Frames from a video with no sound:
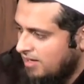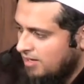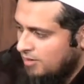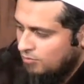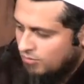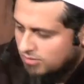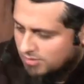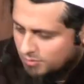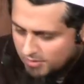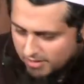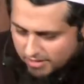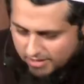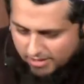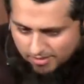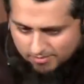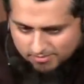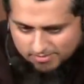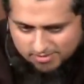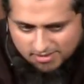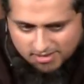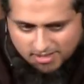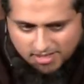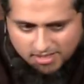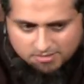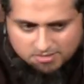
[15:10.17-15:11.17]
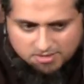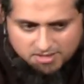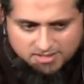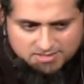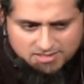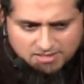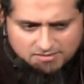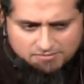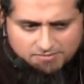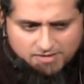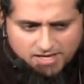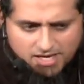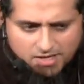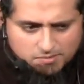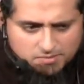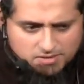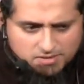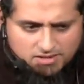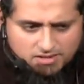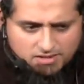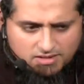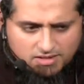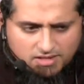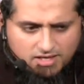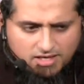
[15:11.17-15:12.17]
where we come together as a
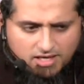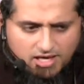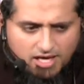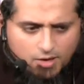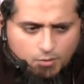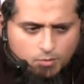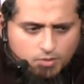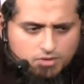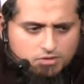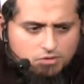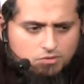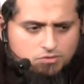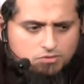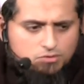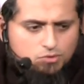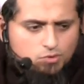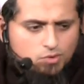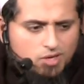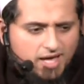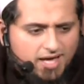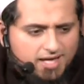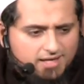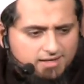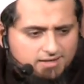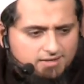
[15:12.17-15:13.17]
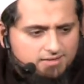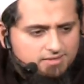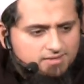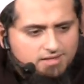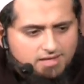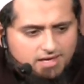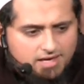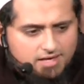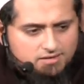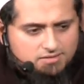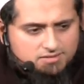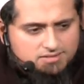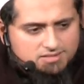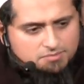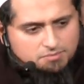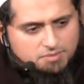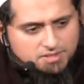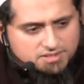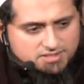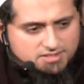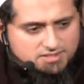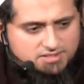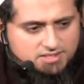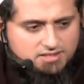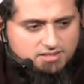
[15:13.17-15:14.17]
family, and we don't do anything else
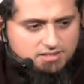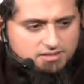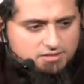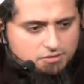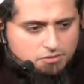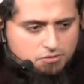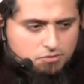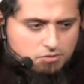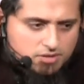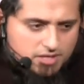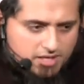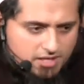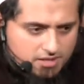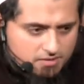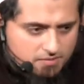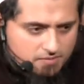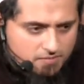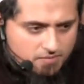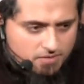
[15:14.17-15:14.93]
but study the Quran.